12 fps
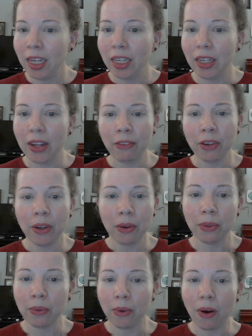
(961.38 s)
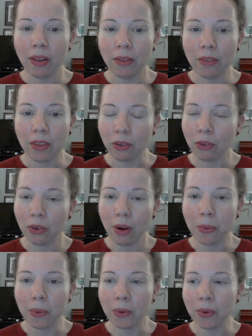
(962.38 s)
You have to go through all of this
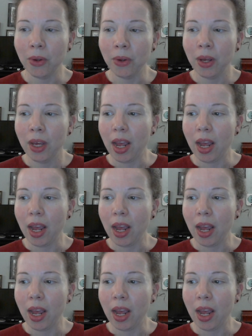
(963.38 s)
trouble,